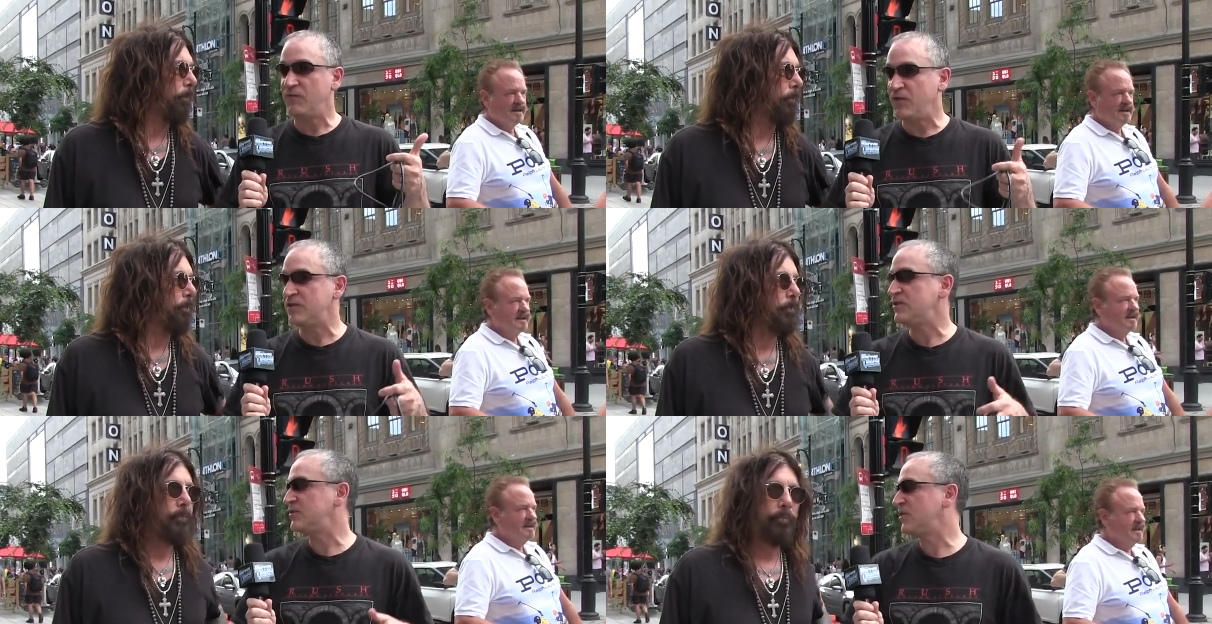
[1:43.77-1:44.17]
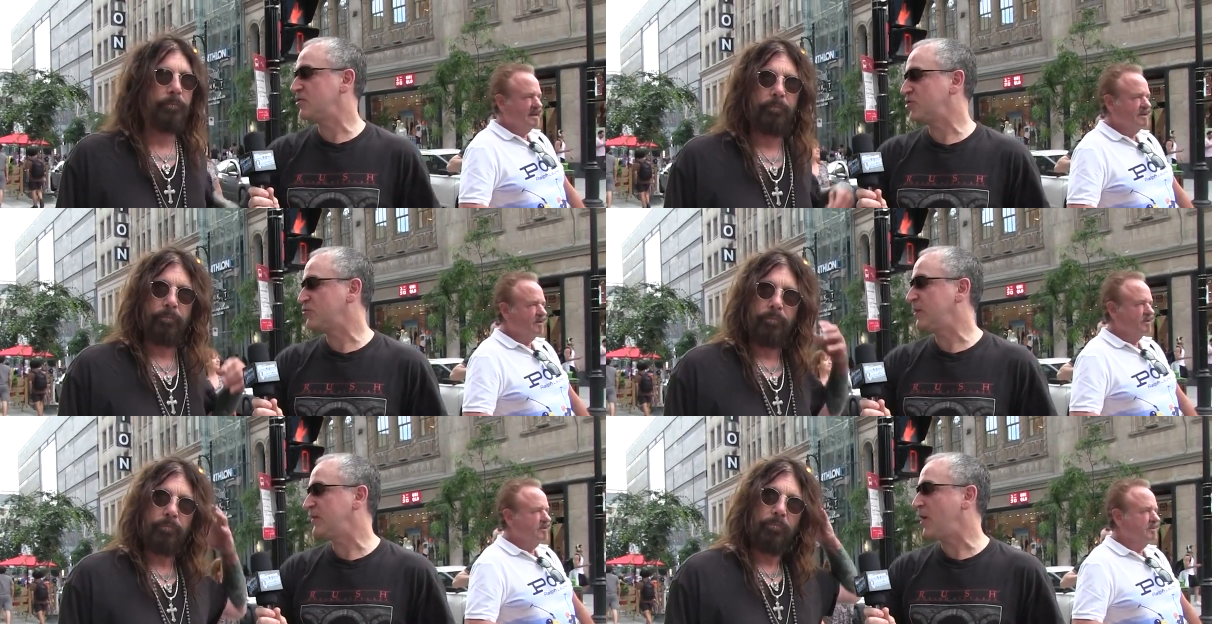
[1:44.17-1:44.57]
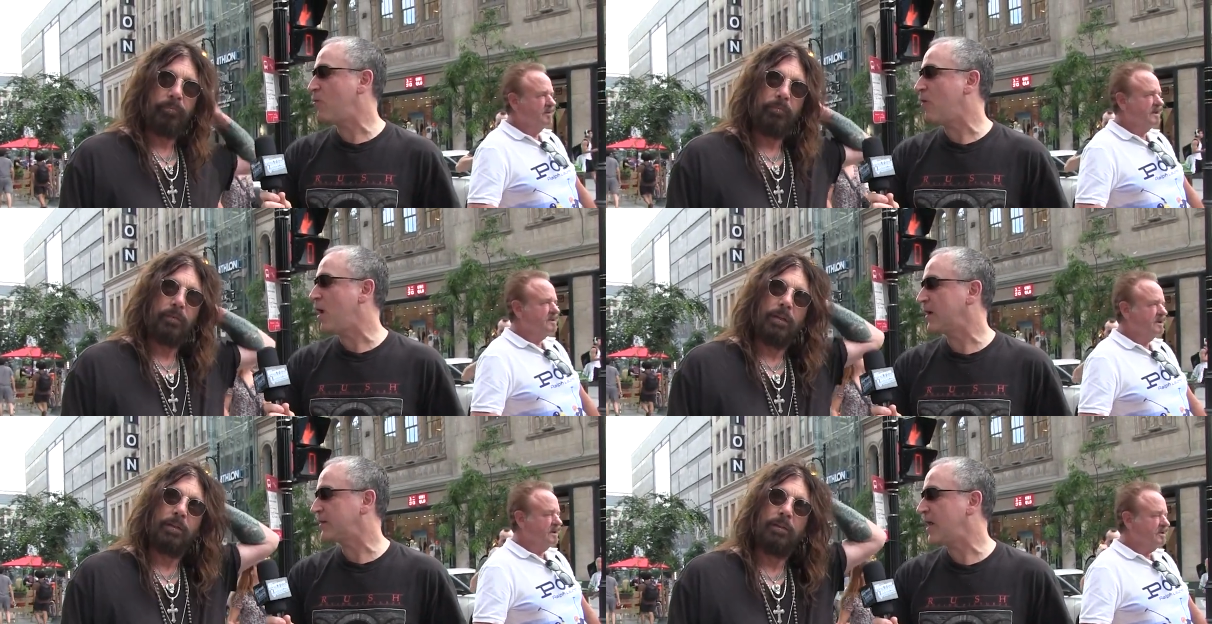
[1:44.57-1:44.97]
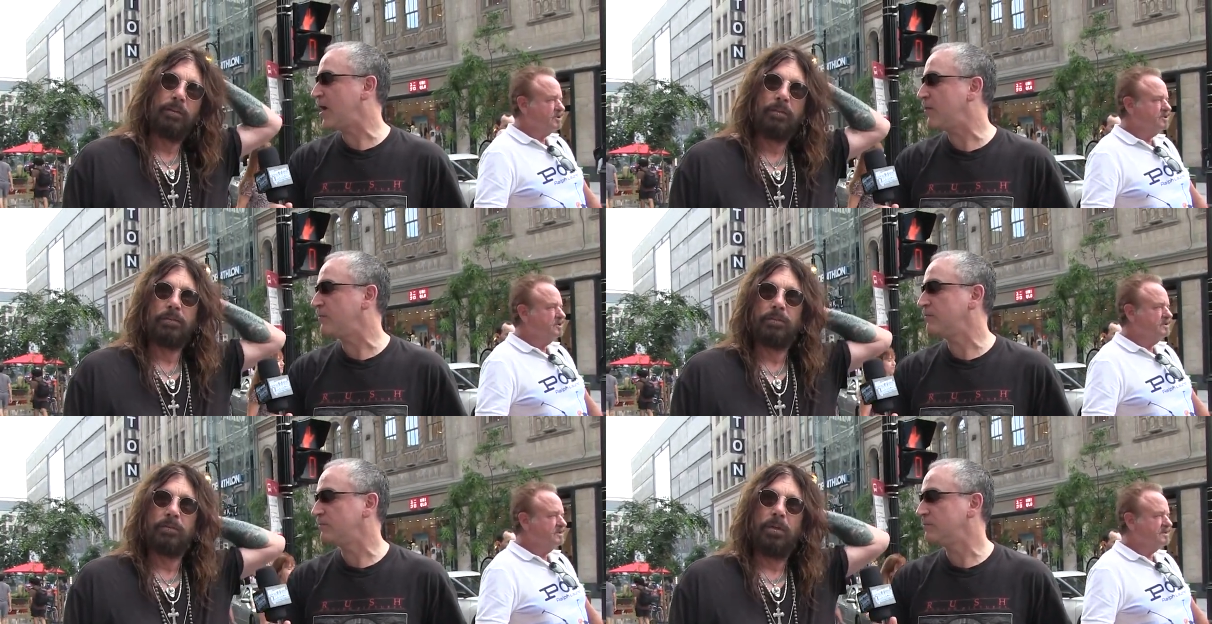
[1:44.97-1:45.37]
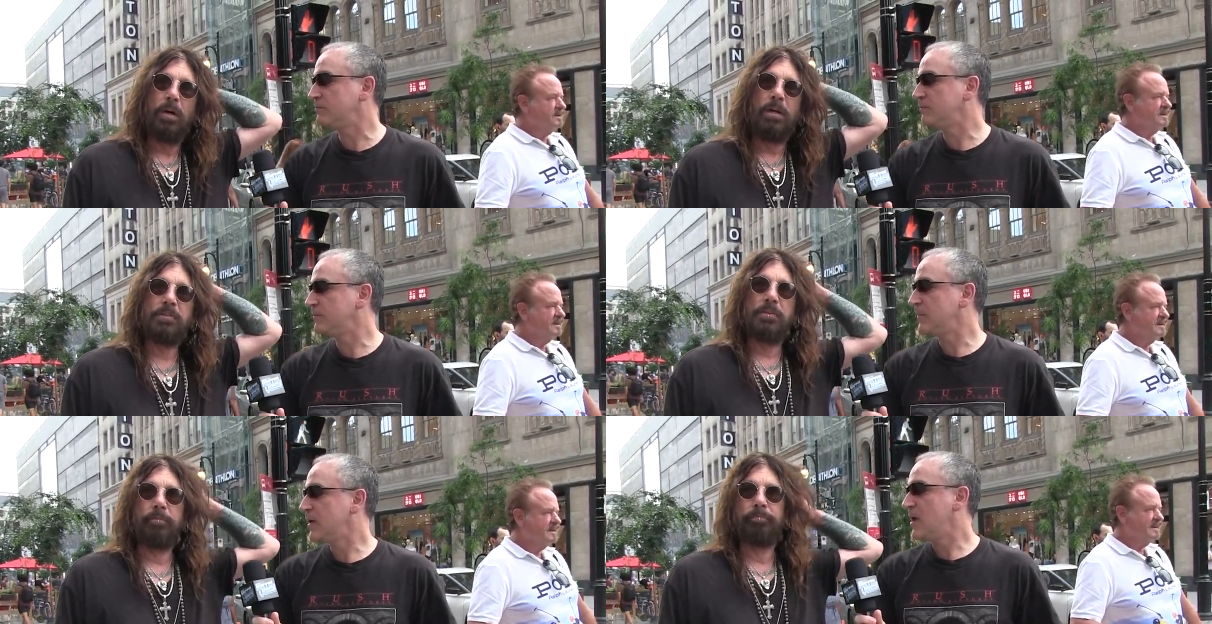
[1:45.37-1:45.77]
Speaker 1: this is the street they walk down.
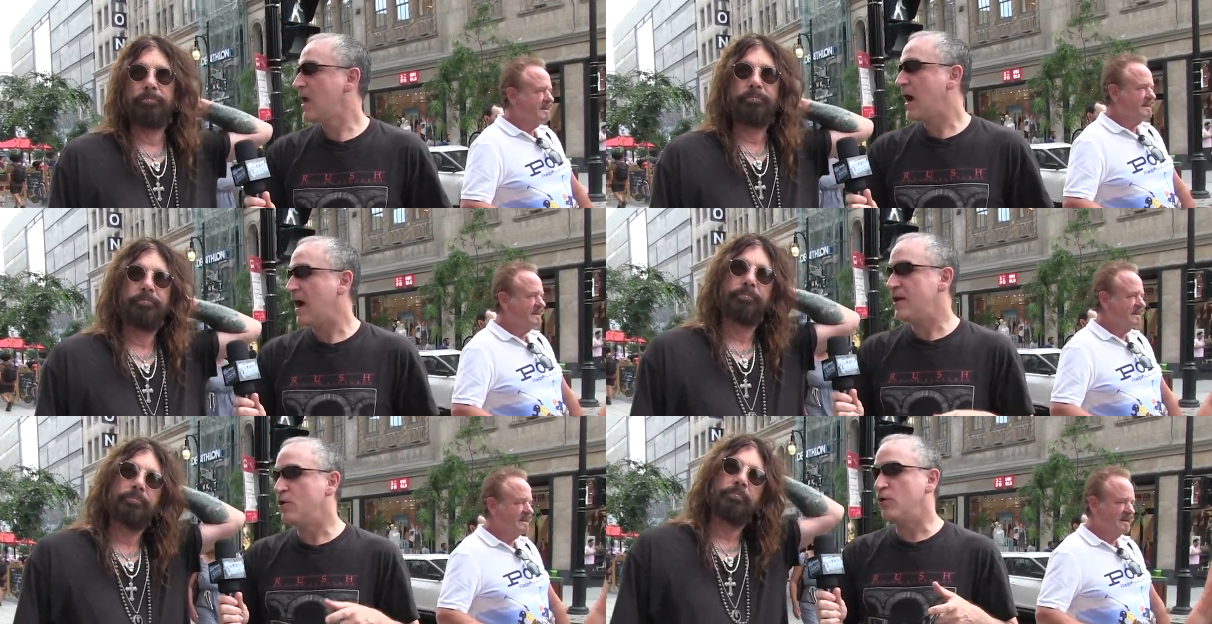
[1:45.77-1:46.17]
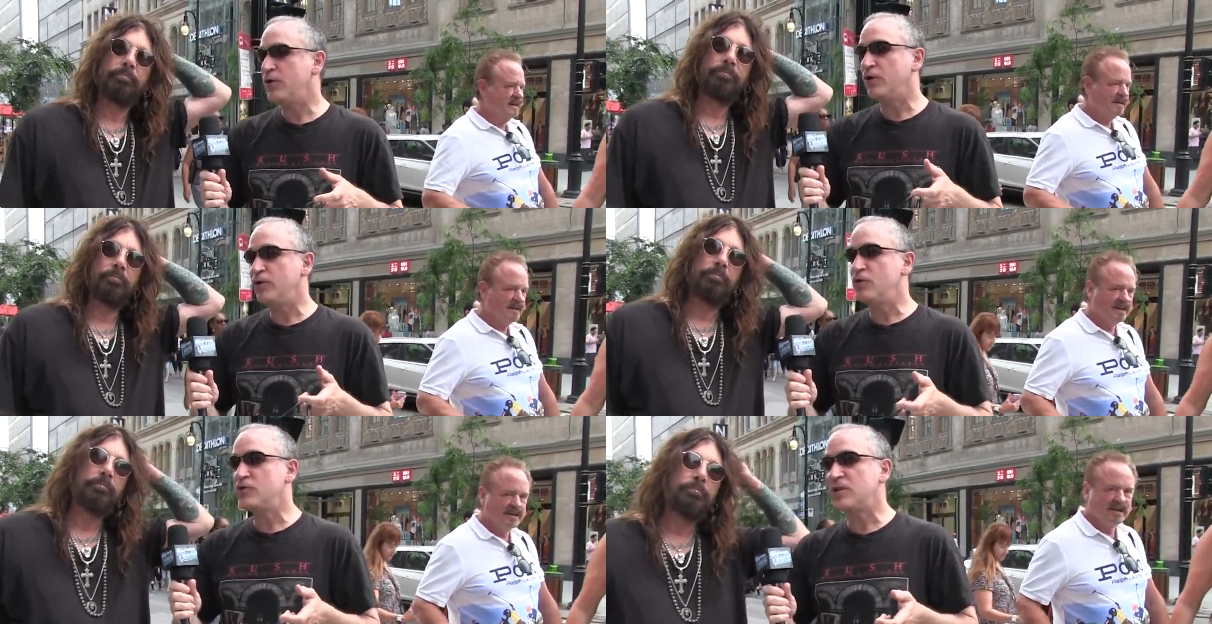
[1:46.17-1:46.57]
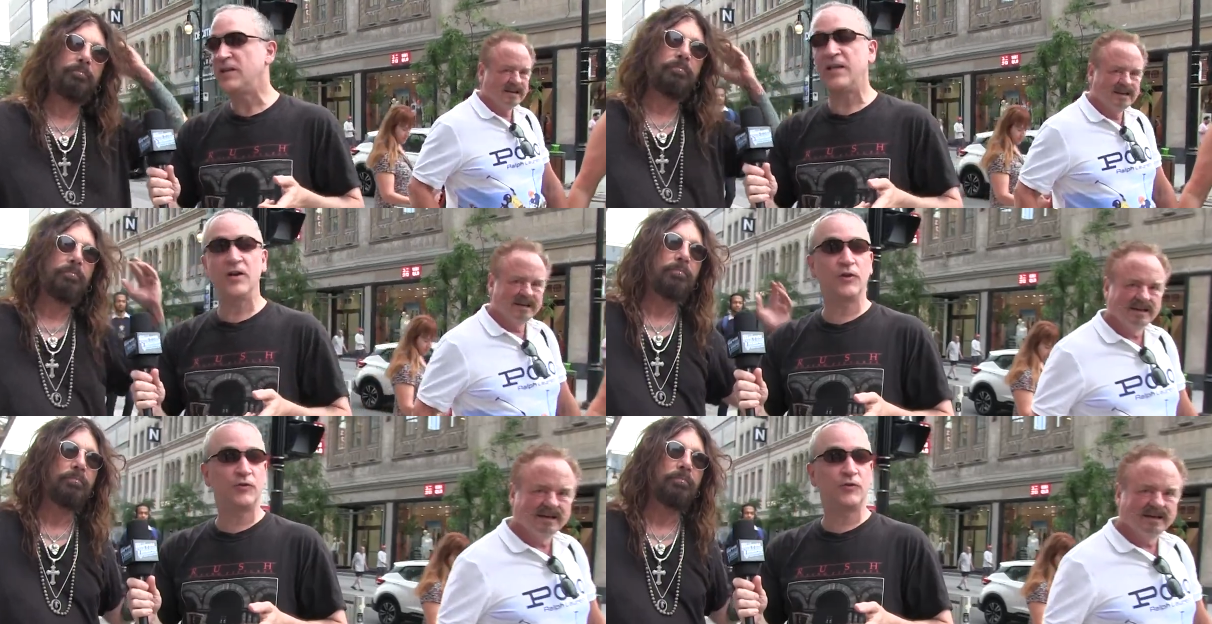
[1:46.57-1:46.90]
Awesome. I know you're usually in